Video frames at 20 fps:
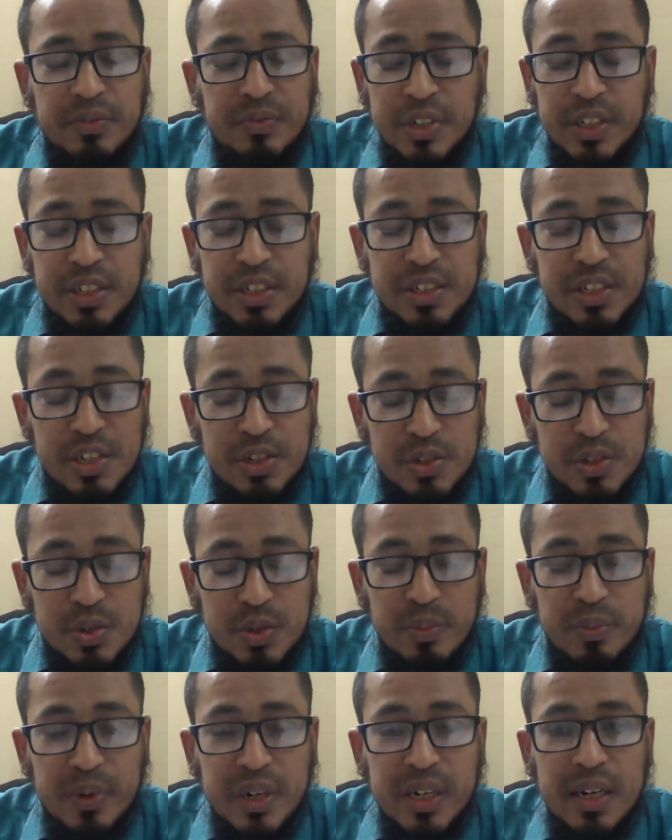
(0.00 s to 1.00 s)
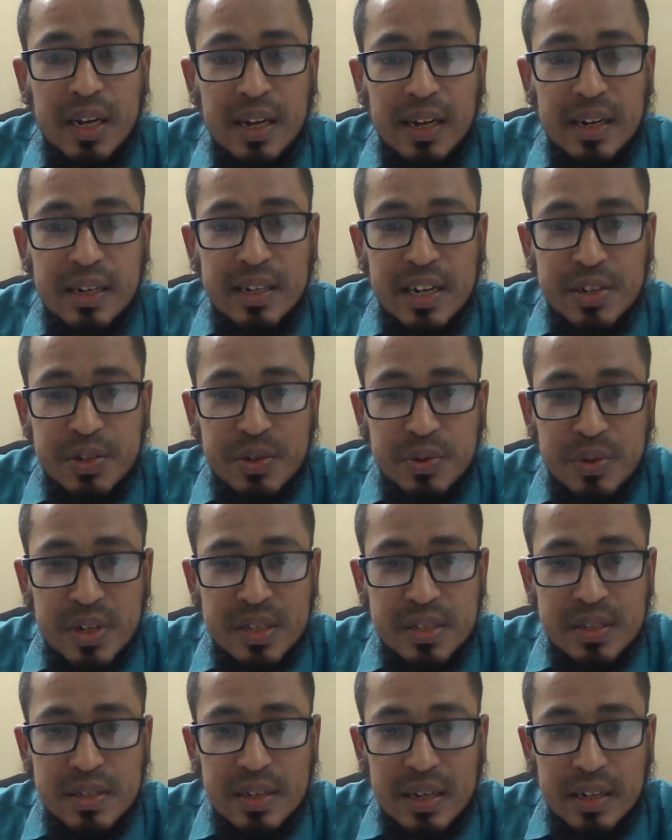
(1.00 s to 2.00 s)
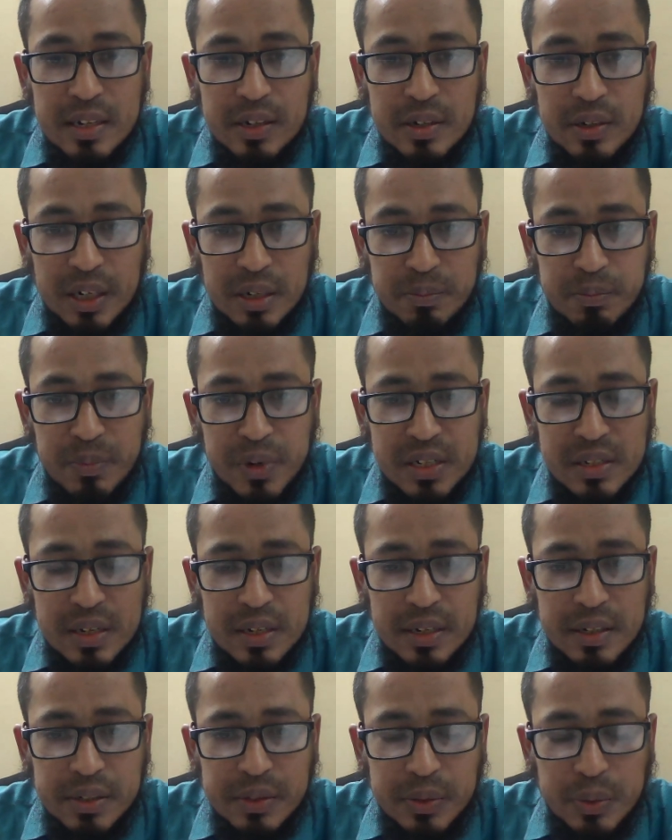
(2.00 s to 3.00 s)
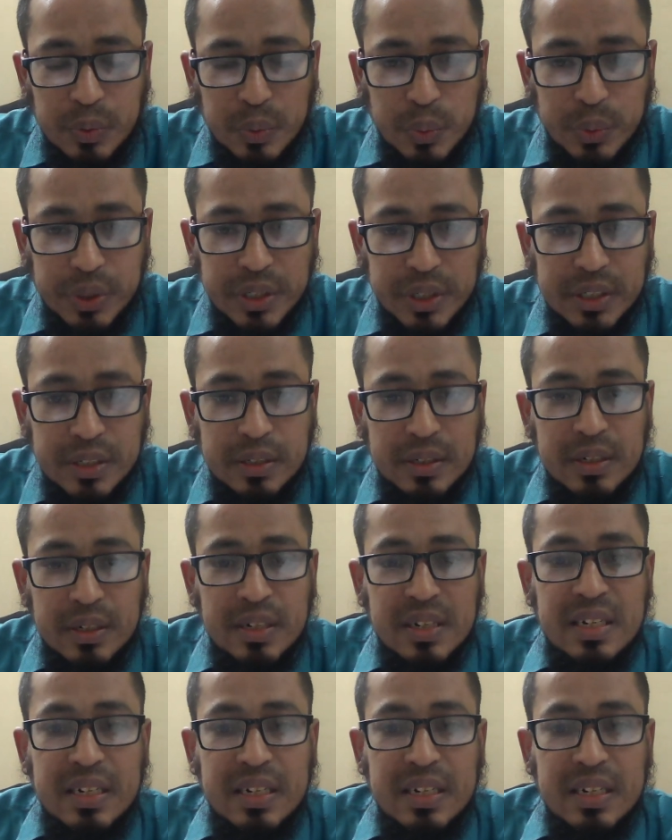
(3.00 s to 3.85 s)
financial instrument and assurance audit